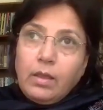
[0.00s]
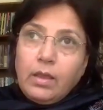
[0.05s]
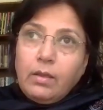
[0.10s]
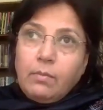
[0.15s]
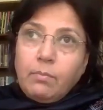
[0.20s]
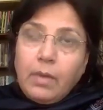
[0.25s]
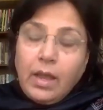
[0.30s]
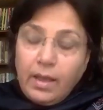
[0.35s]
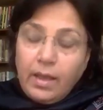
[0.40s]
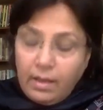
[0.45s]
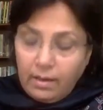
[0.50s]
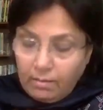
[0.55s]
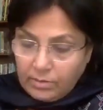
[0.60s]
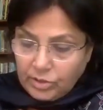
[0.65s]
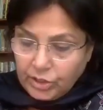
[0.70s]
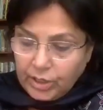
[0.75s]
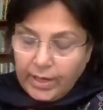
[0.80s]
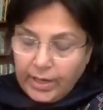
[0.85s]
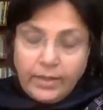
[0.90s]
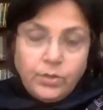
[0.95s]
in my
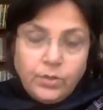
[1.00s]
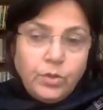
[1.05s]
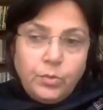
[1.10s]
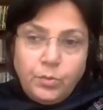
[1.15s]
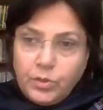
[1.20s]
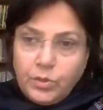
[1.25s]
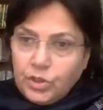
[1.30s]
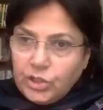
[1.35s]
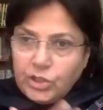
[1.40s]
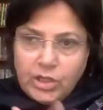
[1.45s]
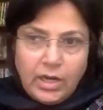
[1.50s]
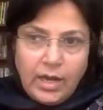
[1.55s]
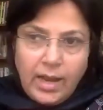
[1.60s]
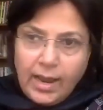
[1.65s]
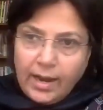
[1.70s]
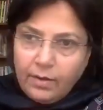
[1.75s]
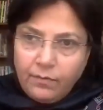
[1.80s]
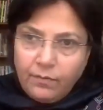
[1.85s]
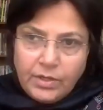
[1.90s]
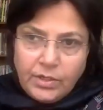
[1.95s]
childhood, which still
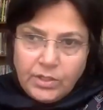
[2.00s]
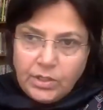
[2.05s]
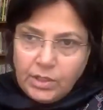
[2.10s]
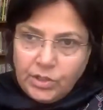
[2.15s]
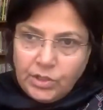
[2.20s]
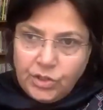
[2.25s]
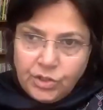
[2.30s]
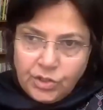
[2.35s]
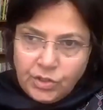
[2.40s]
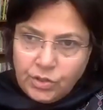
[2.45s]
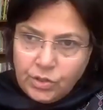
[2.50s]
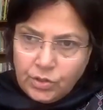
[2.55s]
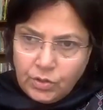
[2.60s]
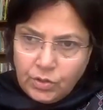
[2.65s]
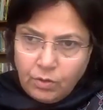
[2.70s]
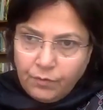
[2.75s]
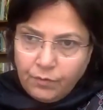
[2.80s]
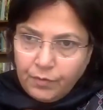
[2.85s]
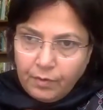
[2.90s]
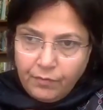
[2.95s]
had vestiges
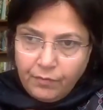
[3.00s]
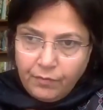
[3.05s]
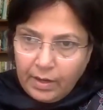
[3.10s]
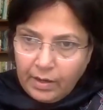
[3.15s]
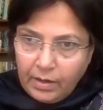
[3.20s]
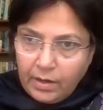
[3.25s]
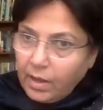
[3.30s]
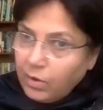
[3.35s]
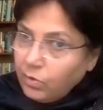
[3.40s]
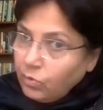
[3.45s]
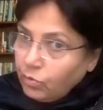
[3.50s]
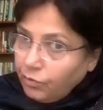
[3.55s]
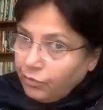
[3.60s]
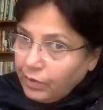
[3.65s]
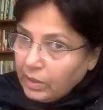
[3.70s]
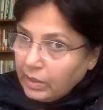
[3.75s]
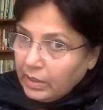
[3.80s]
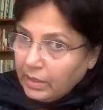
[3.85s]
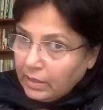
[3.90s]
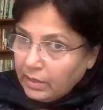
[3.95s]
of a very
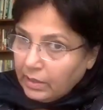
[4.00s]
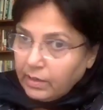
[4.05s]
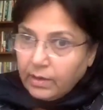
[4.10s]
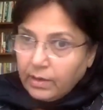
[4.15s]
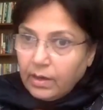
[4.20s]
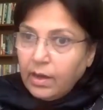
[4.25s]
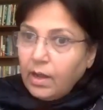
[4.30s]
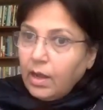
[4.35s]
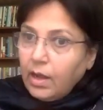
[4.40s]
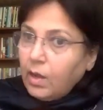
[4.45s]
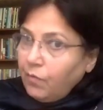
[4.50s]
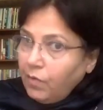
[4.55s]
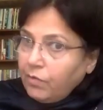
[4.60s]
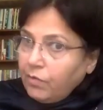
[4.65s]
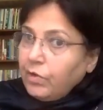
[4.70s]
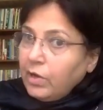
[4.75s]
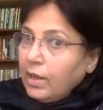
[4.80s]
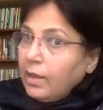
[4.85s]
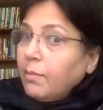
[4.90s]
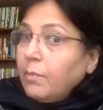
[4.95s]
Nehruvian India, we
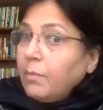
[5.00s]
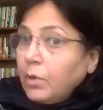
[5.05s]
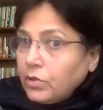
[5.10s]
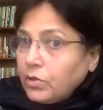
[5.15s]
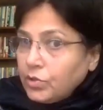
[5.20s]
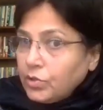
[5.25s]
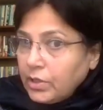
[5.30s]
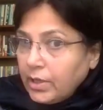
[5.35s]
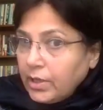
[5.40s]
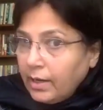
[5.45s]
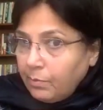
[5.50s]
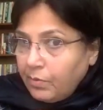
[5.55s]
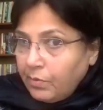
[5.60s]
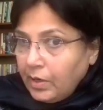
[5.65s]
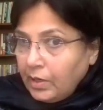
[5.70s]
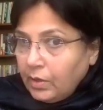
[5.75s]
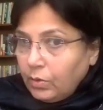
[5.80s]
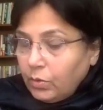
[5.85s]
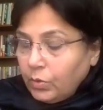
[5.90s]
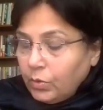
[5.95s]
were able to
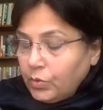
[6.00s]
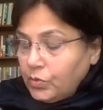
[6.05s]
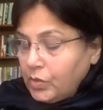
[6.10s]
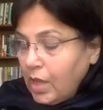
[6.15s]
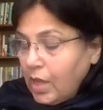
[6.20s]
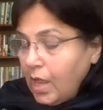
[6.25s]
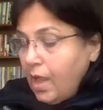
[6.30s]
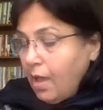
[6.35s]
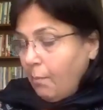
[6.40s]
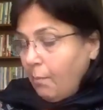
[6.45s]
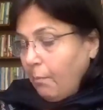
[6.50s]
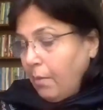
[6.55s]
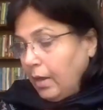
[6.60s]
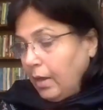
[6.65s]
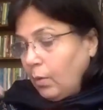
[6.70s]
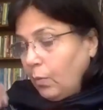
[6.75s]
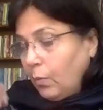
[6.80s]
celebrate those. But